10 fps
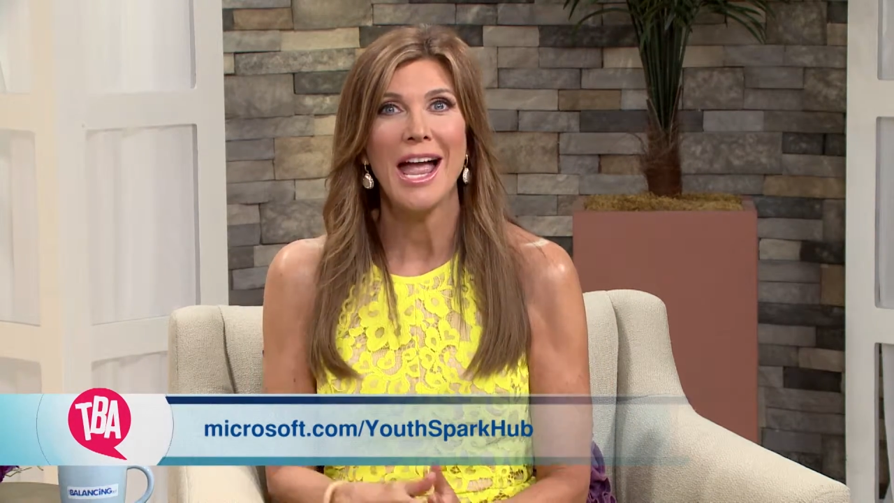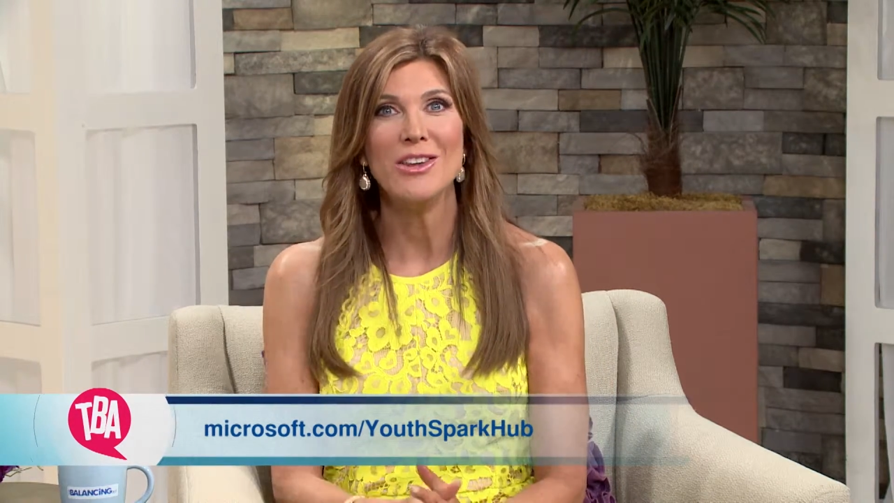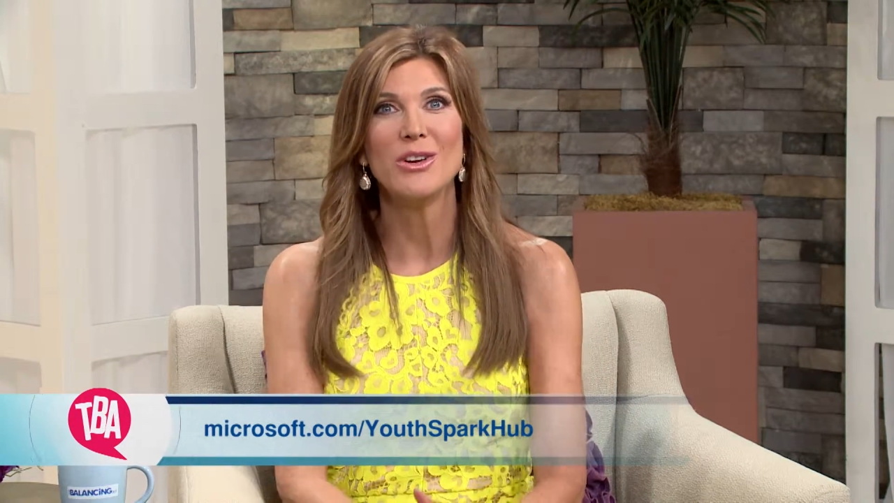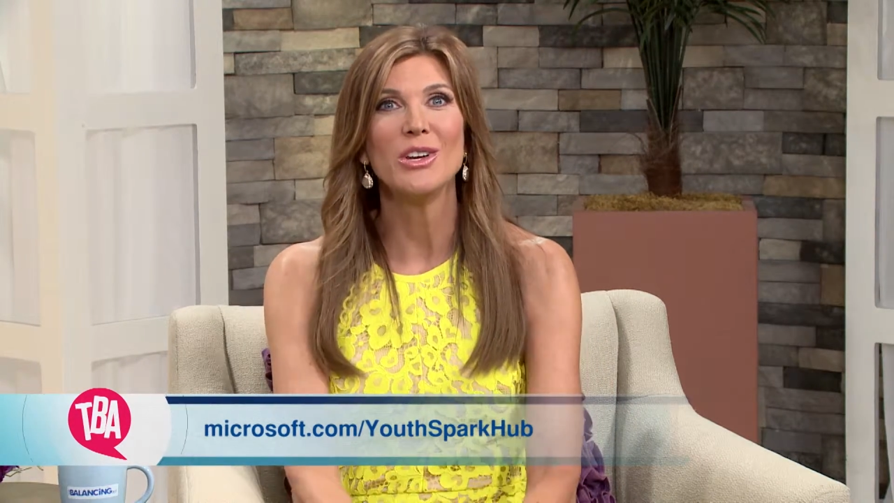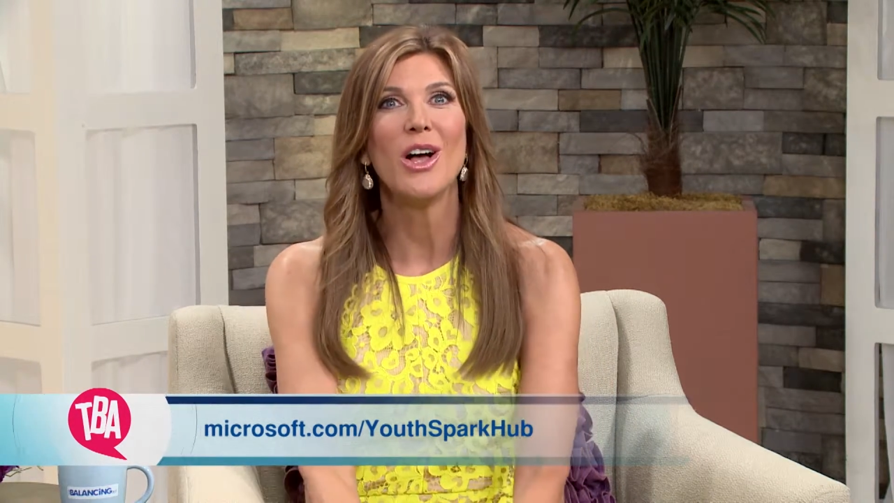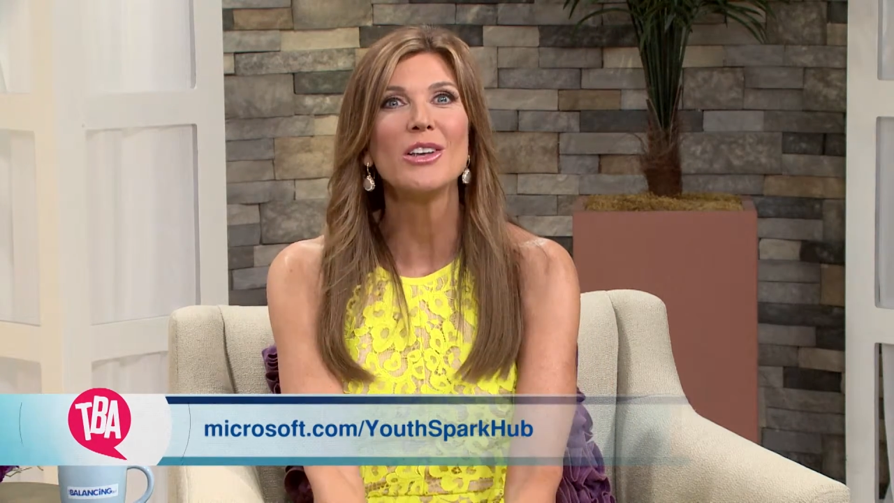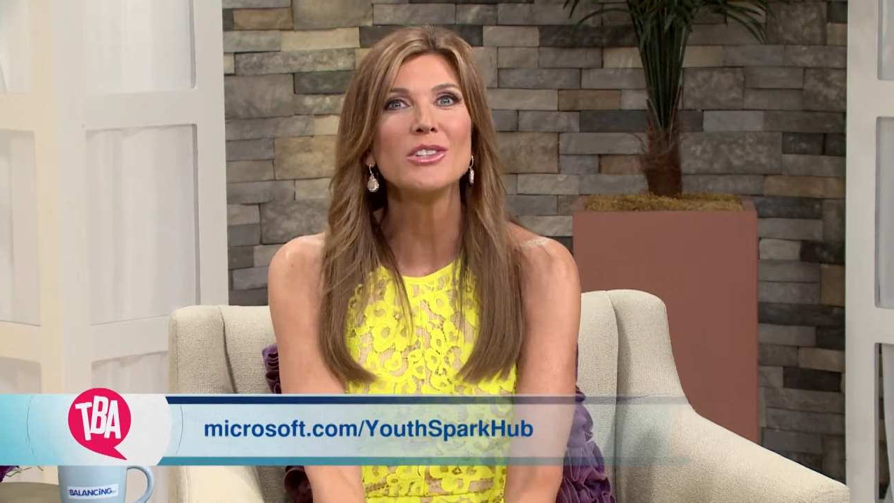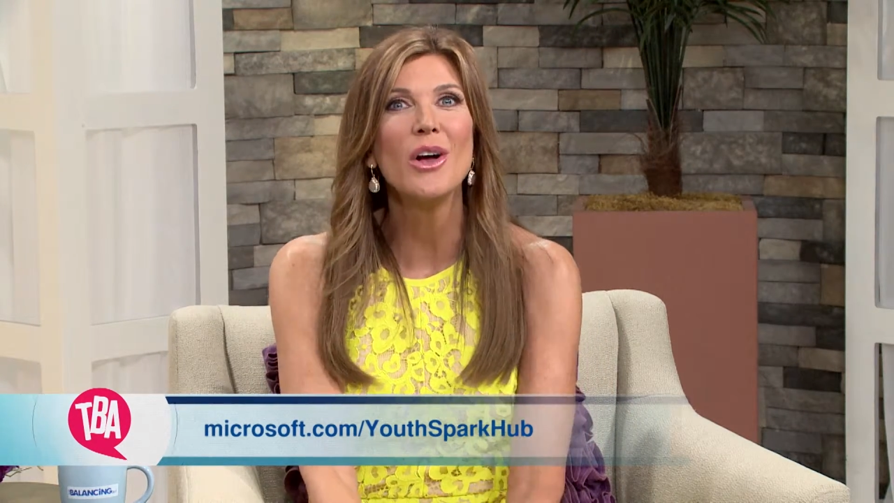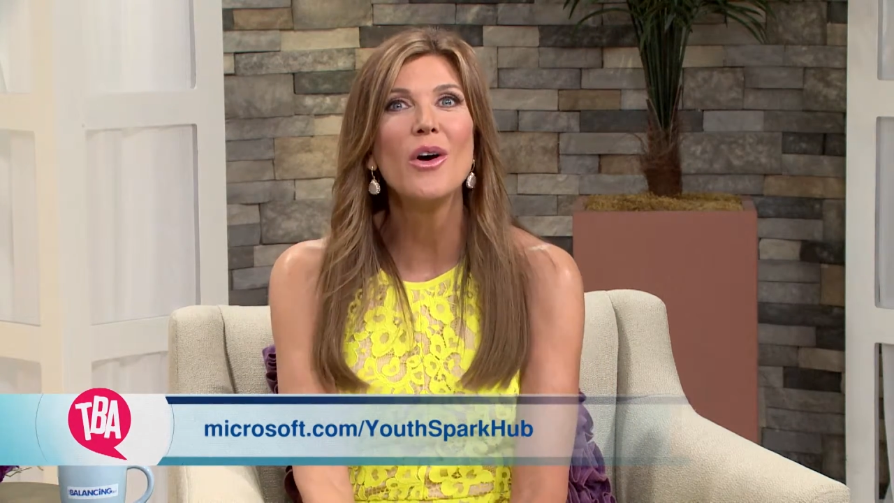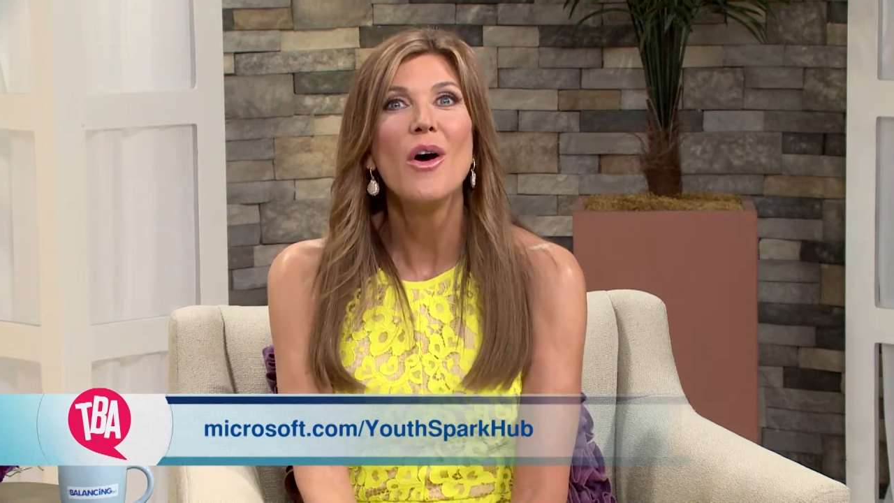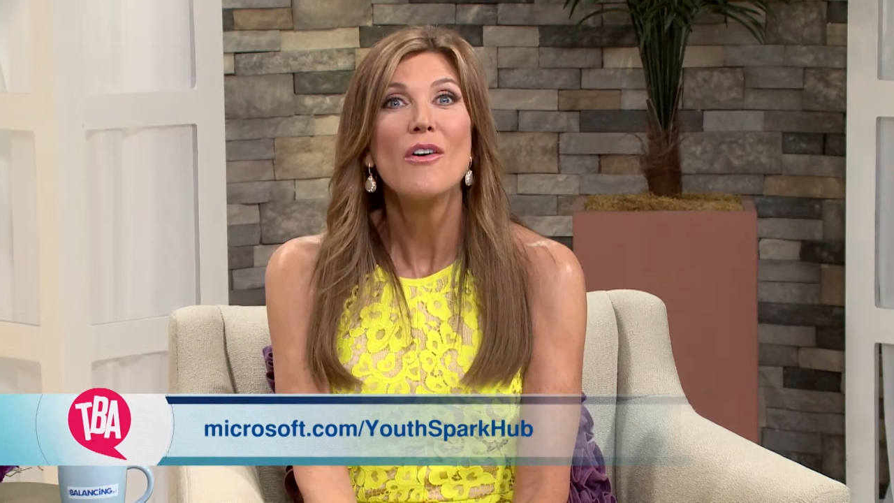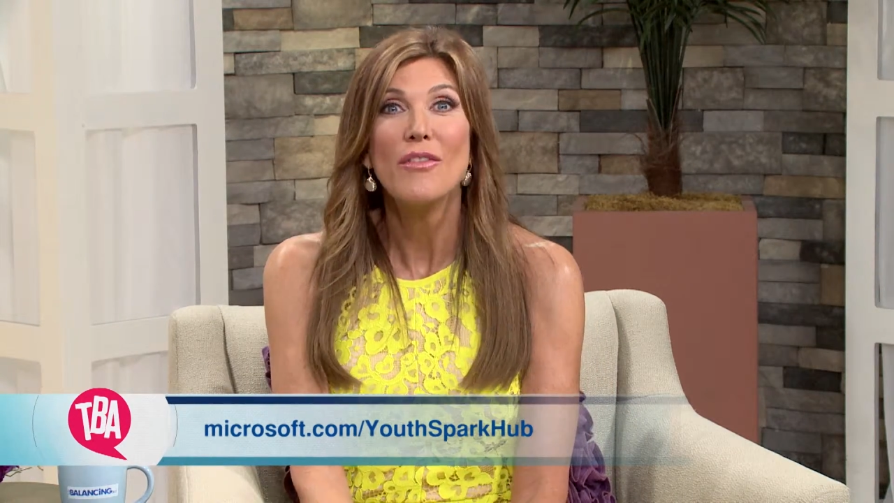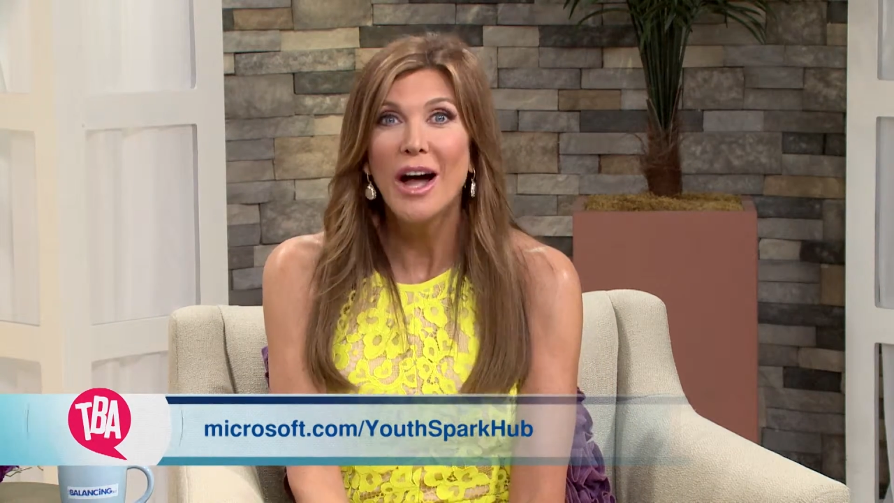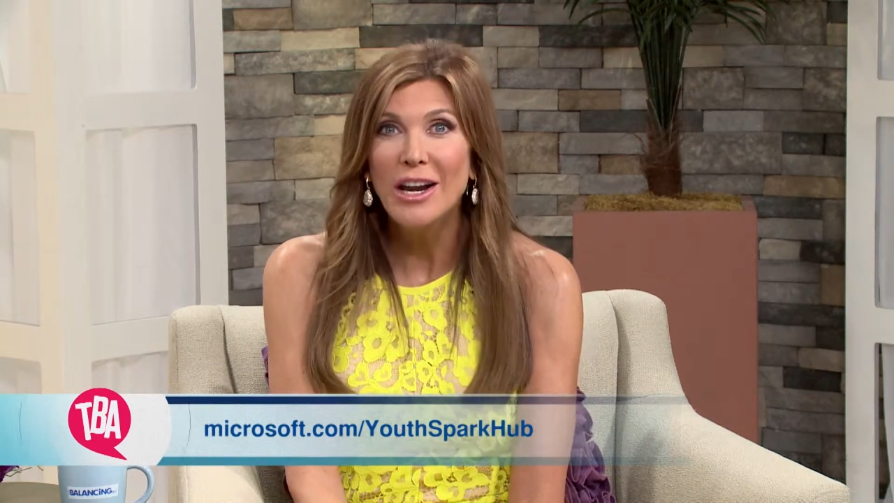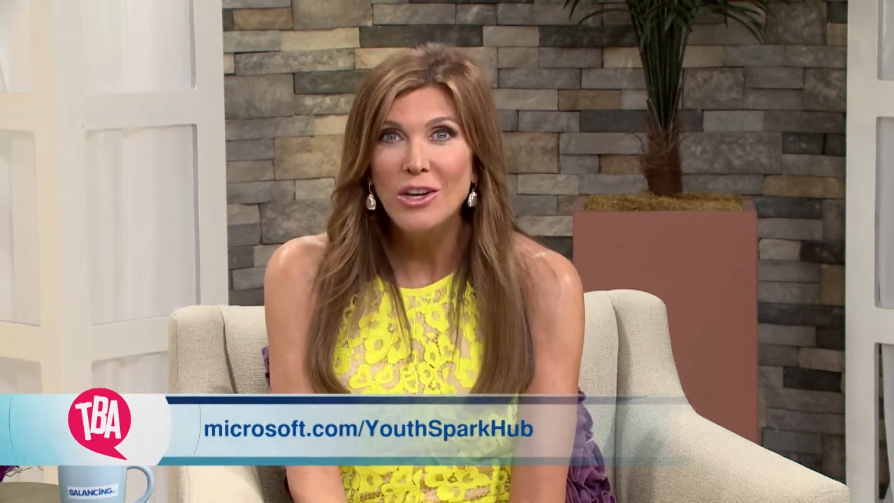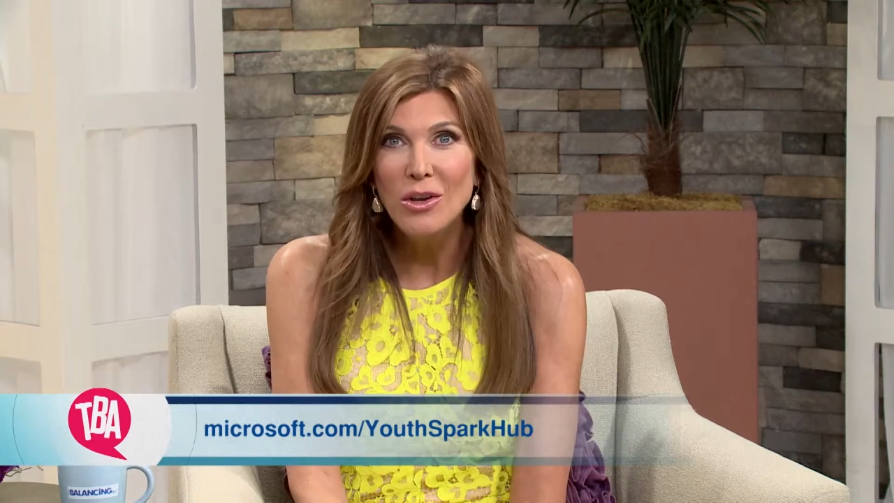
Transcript: and you can also find